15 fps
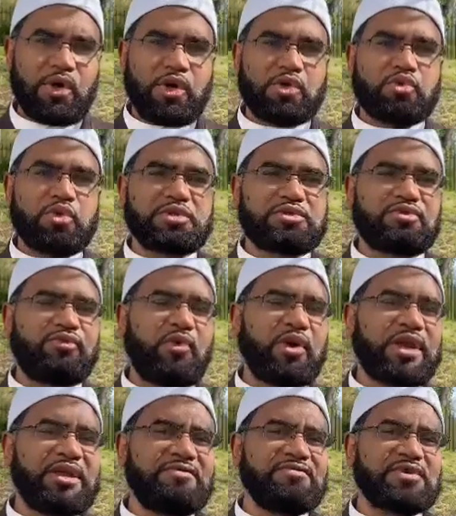towards
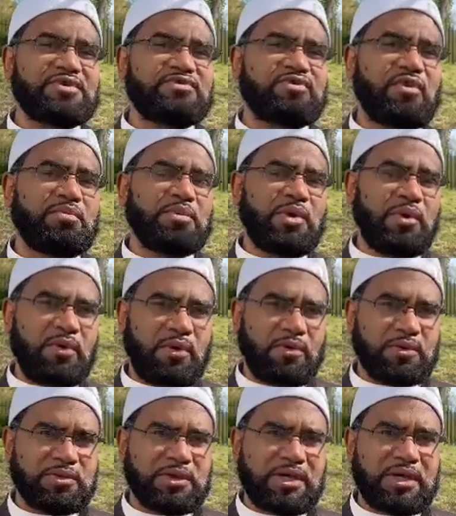forgiveness from your
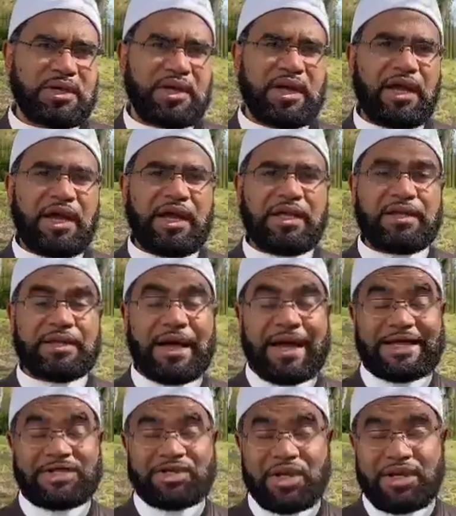Lord and
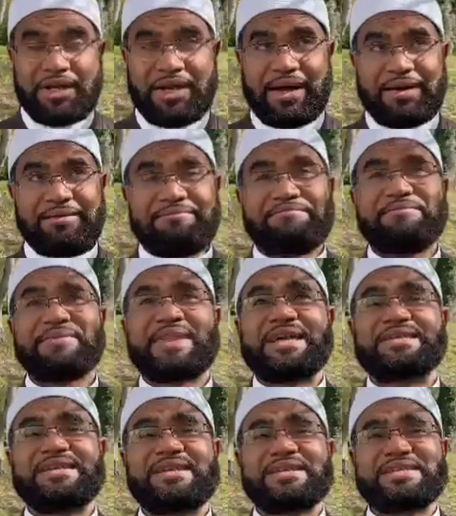a Jannah
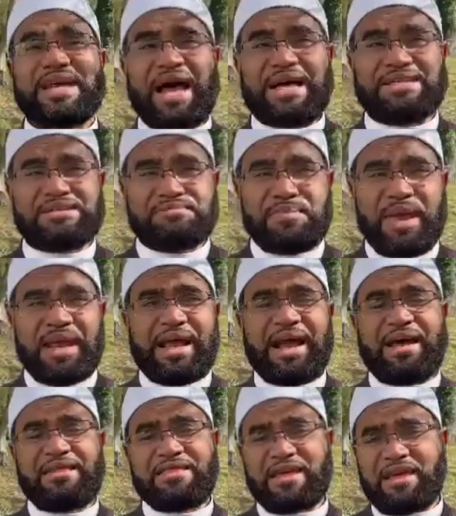that is as big
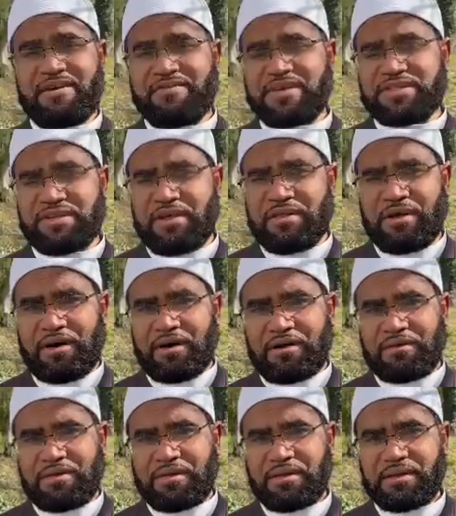as the heavens and the
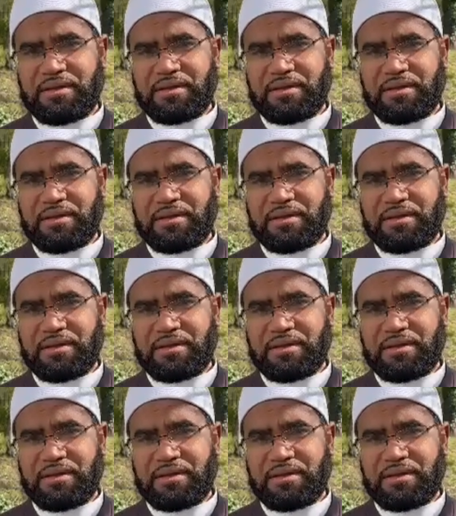earth.